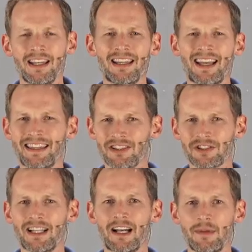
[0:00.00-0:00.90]
And I think
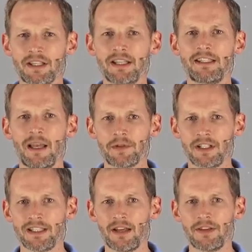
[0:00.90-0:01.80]
there's a lot of
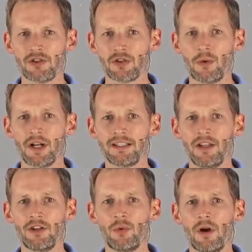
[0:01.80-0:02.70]
misconceptions out there, so I want to
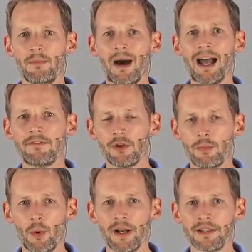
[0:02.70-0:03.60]
tell you what my
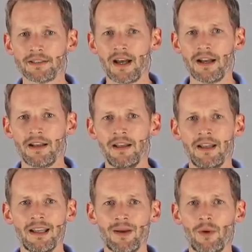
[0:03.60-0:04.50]
viewpoint is on it
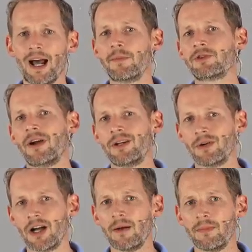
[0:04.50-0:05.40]
and what I'm trying to
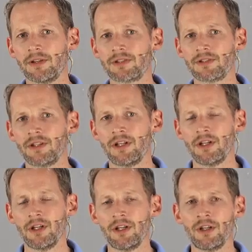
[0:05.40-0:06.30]
accomplish.
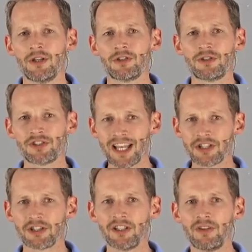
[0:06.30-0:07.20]
So
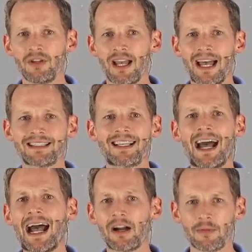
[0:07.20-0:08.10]
essentially, as a
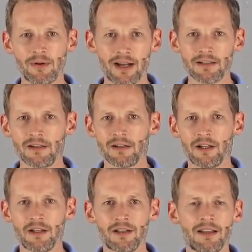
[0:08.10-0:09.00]
chiropractor,
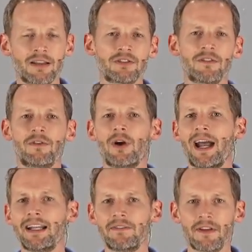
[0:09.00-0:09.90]
and there's a
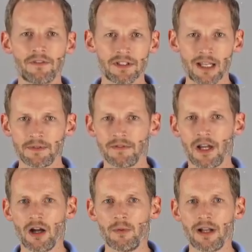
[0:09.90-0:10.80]
variety of different types of
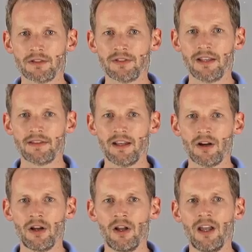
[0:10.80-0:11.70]
chiropractors out
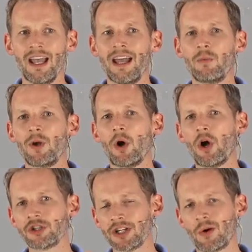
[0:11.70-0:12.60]
there, and we
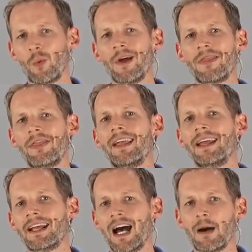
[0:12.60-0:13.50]
all share one thing
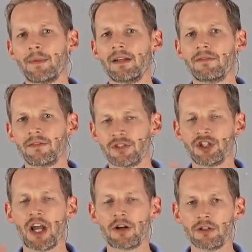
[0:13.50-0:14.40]
in common
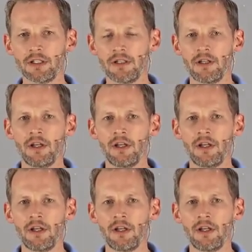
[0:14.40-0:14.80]
generally,